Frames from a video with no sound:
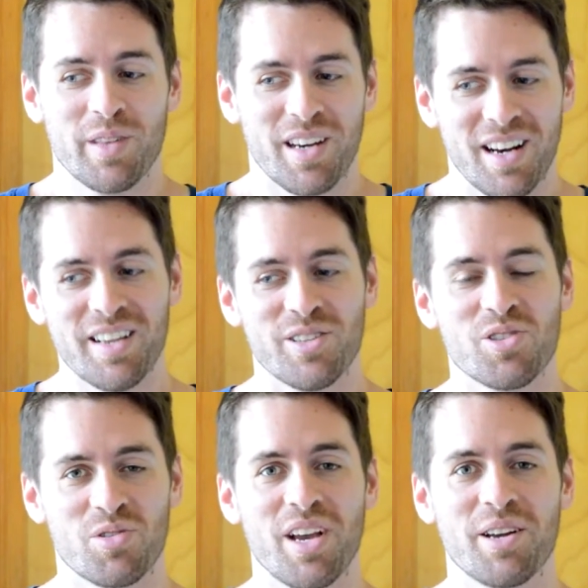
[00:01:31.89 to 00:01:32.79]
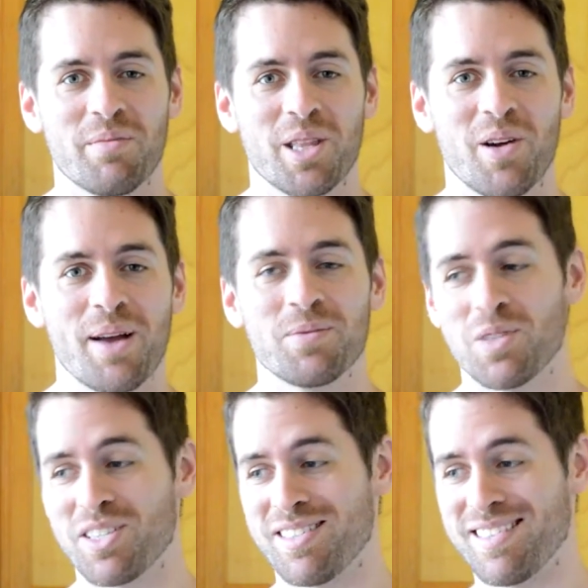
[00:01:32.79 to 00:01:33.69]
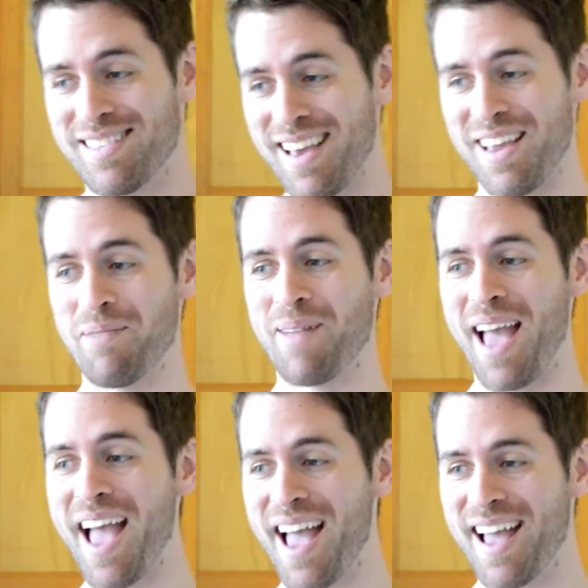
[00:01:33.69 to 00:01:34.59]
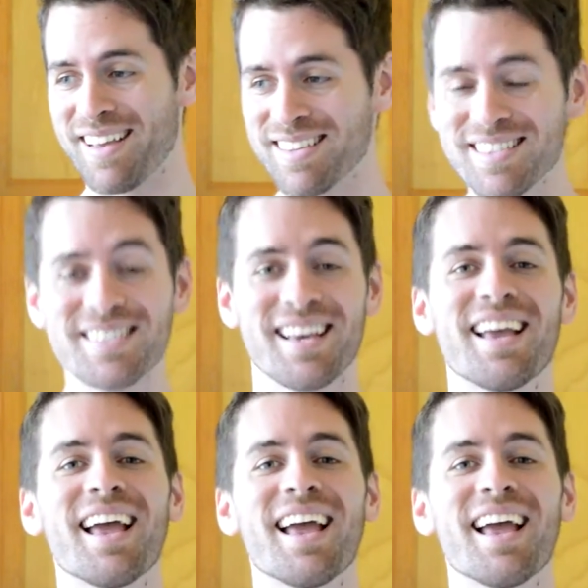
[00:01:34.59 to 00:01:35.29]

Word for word: then it is 300 milligrams, which is the same as